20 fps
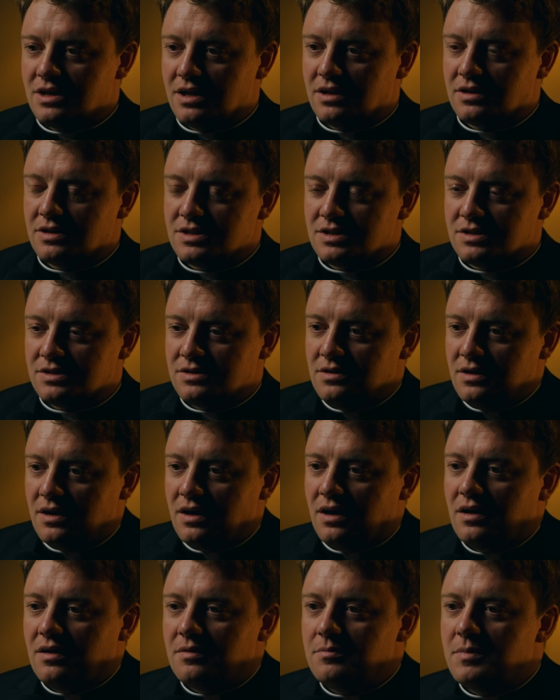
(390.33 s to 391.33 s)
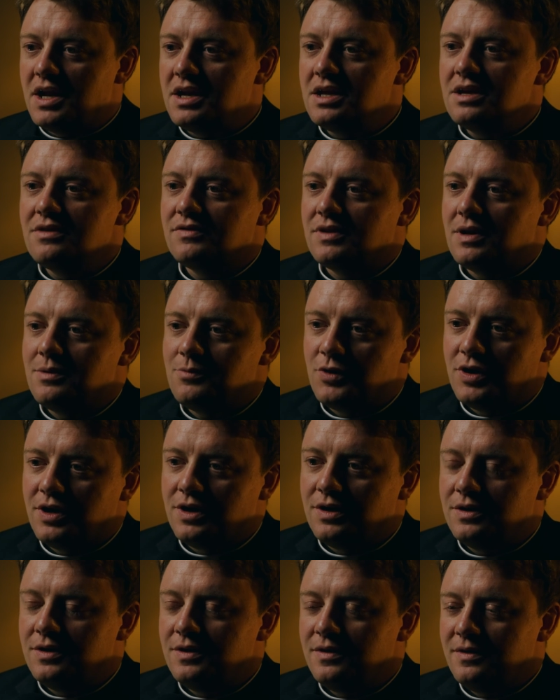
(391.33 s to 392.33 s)
At least many of them
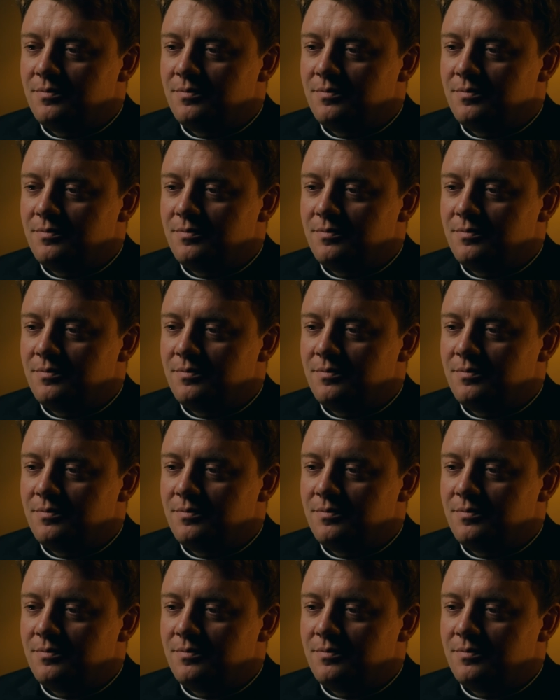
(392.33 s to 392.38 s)
will.